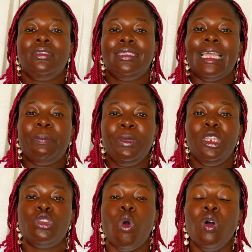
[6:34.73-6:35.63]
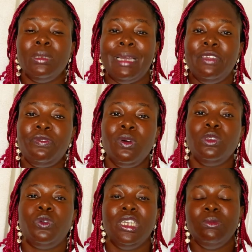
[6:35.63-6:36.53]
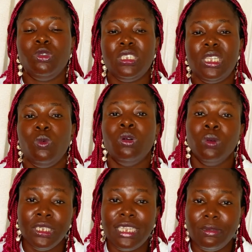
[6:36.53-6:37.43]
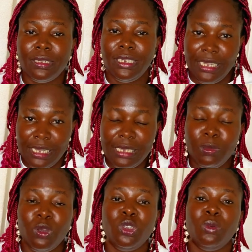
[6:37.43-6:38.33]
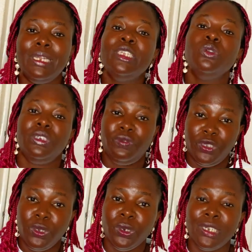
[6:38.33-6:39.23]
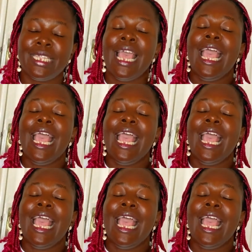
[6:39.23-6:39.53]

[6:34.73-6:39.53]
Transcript: typing it on my phone for him to see what 1000 is because I already know the figures